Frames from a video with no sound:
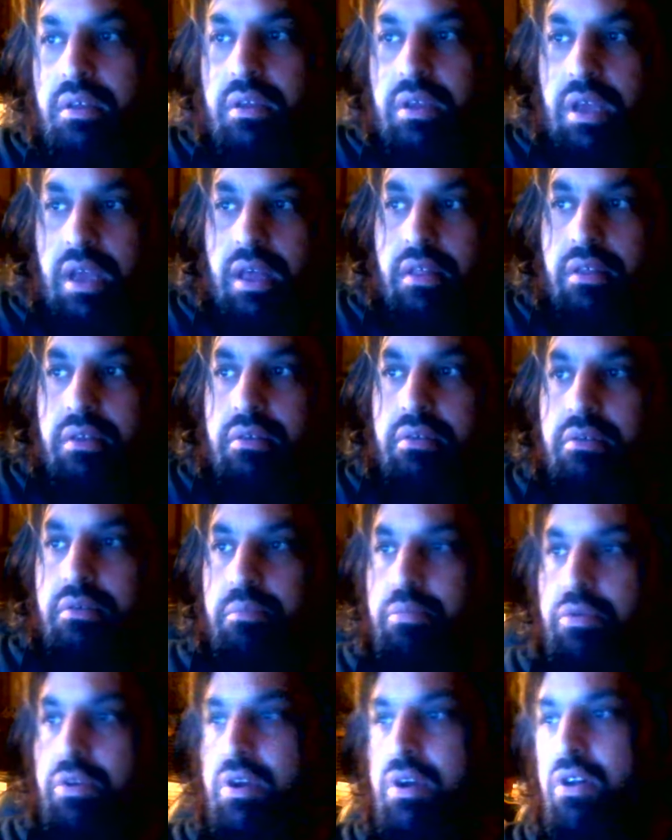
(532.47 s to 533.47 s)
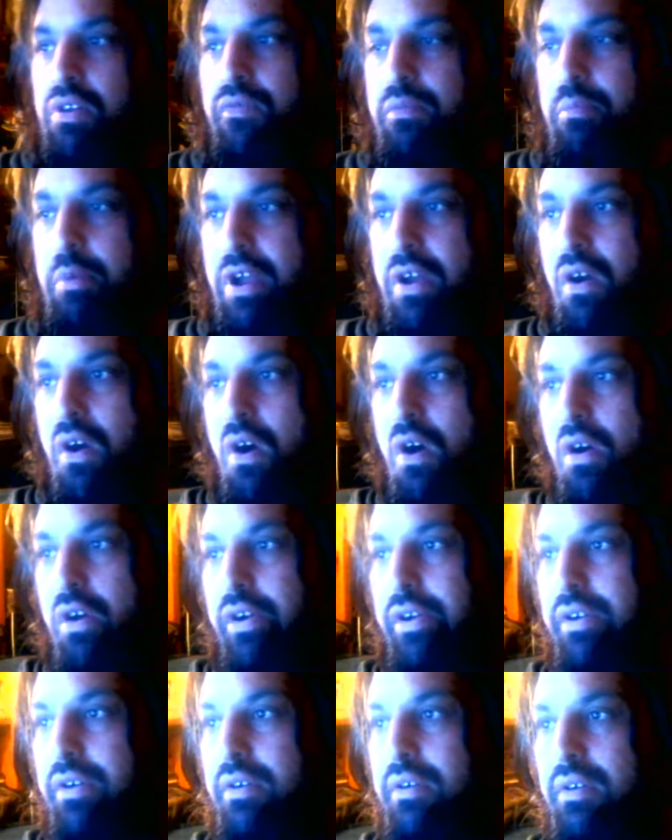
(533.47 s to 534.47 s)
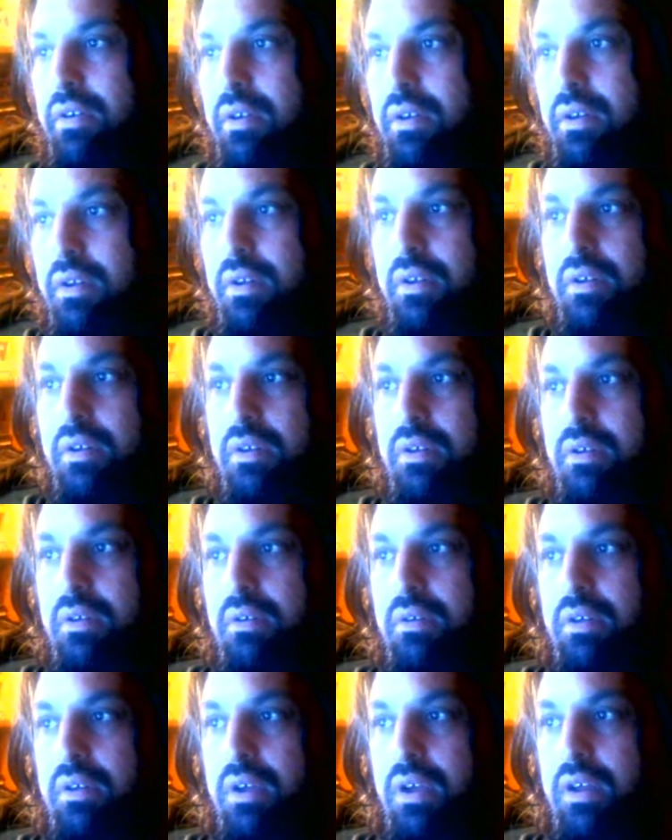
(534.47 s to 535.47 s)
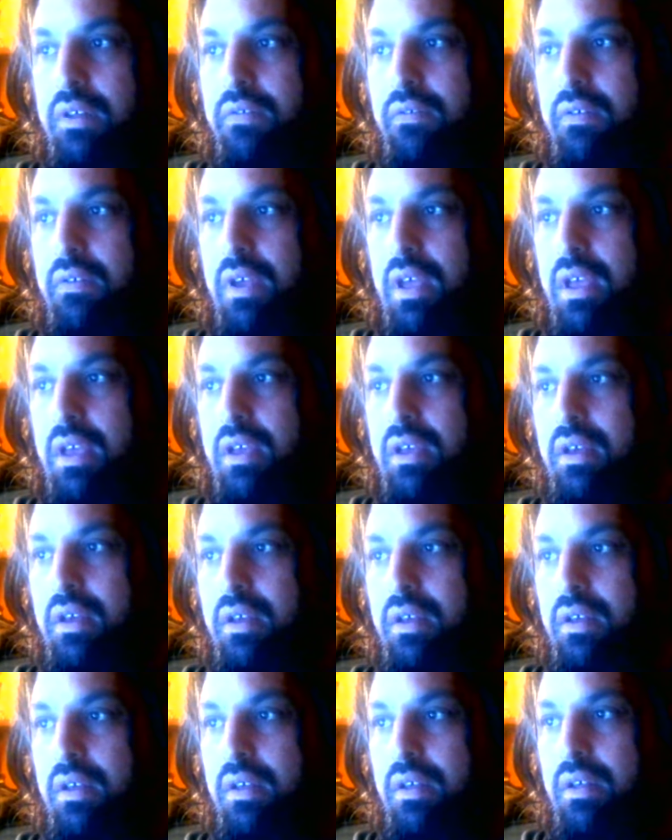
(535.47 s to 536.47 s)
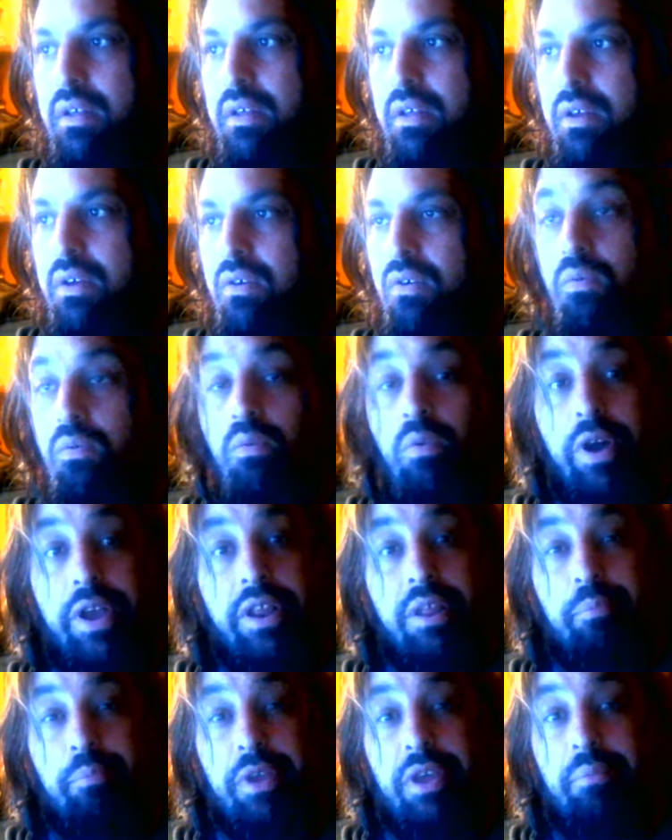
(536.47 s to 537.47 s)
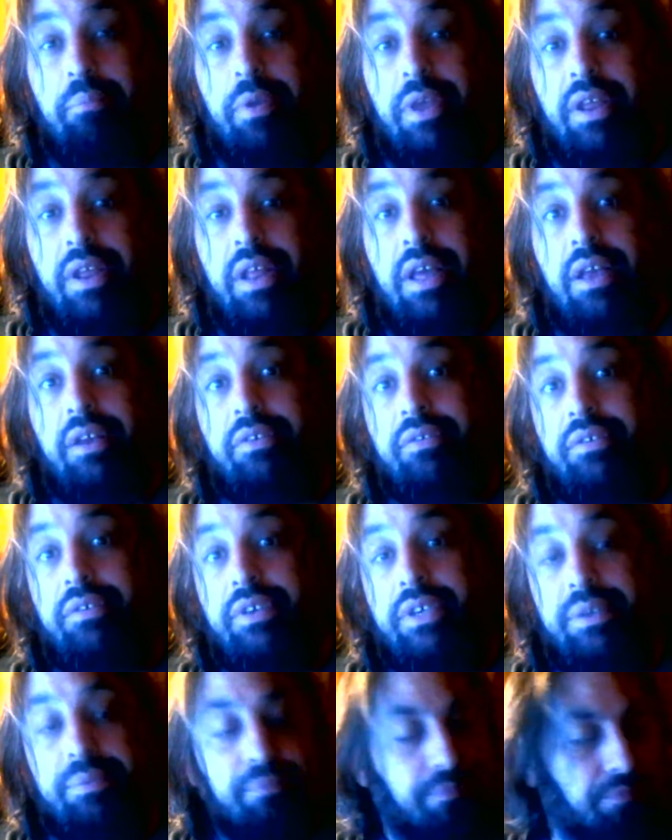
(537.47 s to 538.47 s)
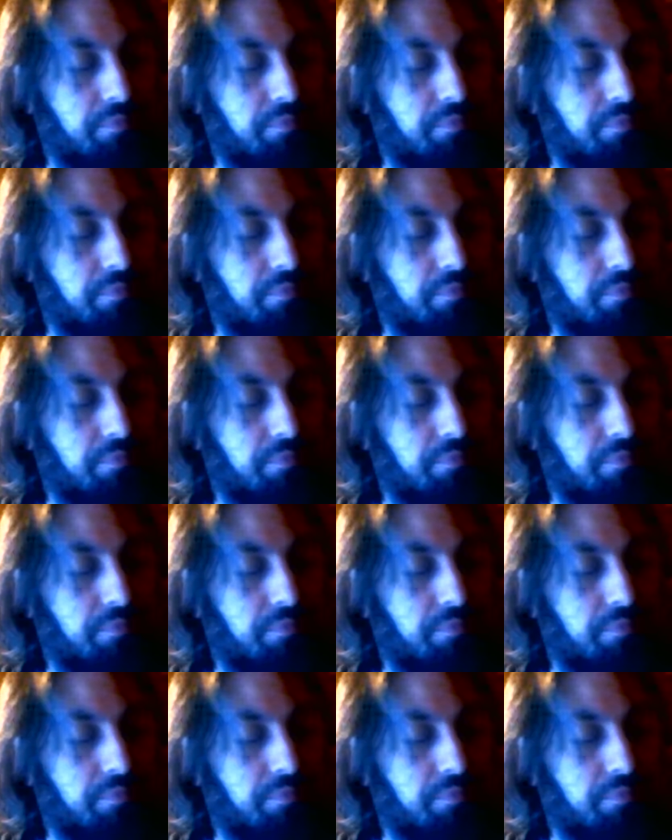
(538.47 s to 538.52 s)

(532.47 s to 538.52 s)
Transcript: yeah, when you put it over my heart, it's quite a big pin actually.